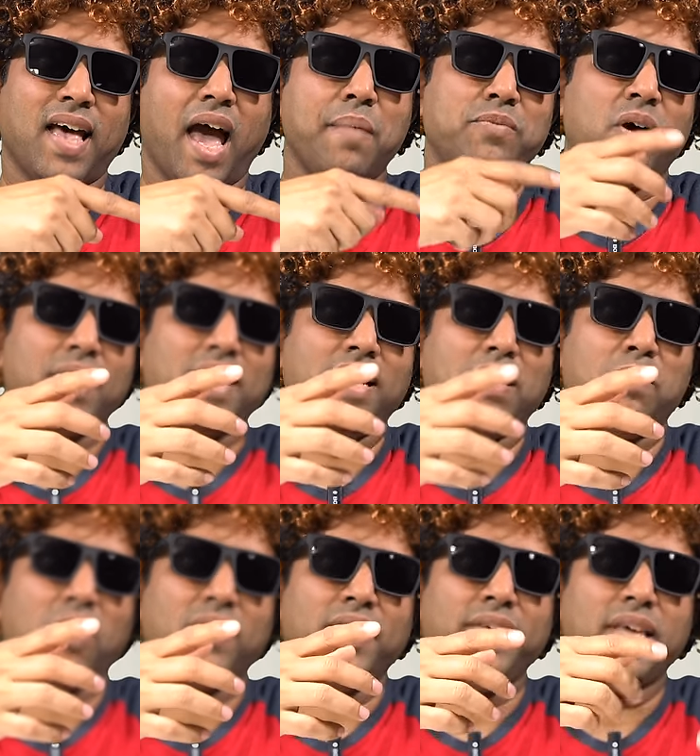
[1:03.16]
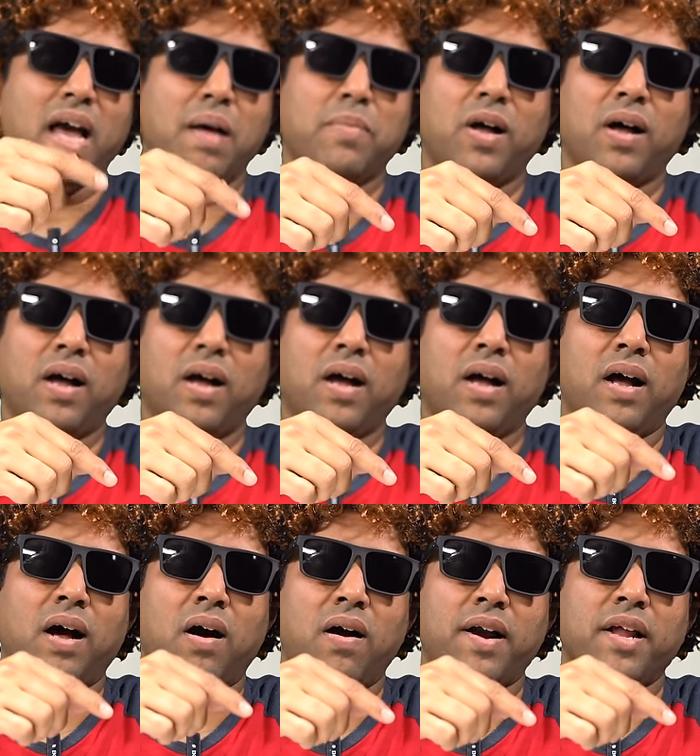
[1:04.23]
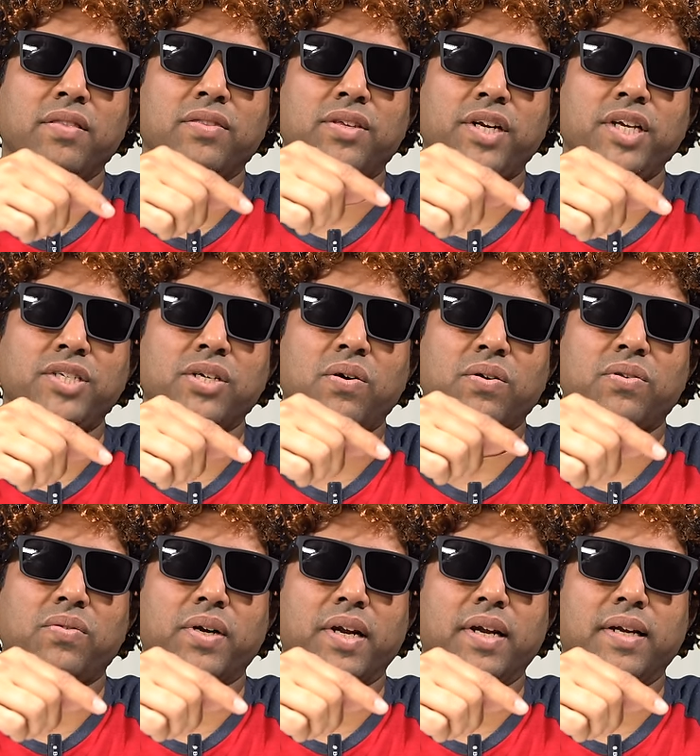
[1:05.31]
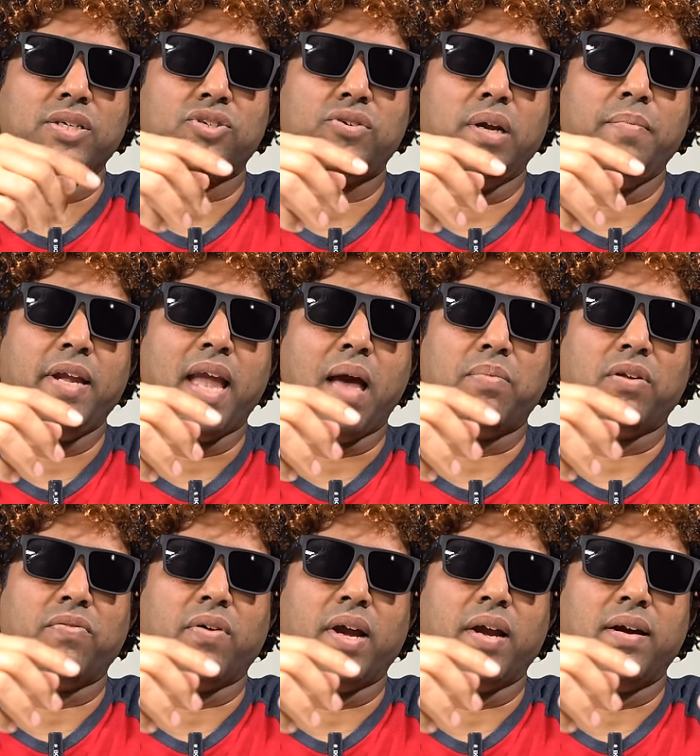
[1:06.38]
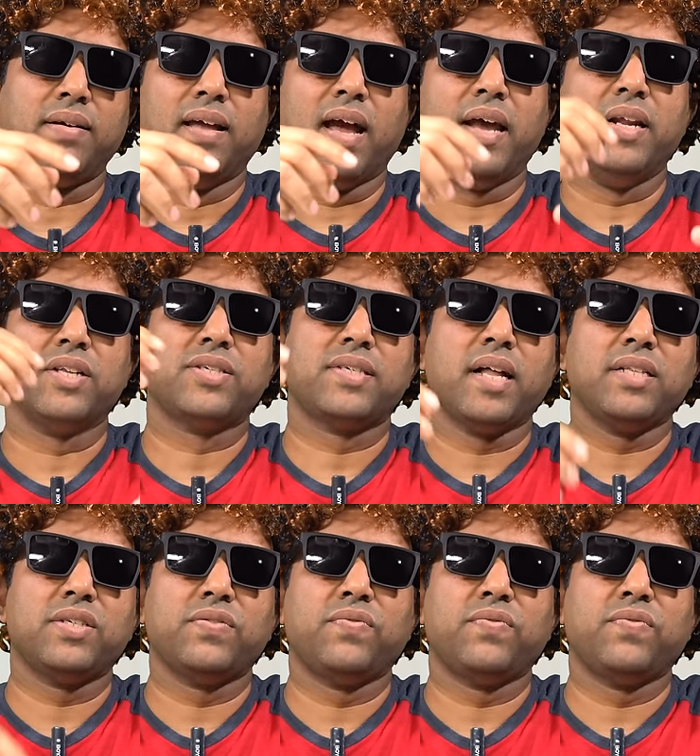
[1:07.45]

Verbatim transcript: I'm talking about the Yamaha R N three oh three streaming amplifier, and it sells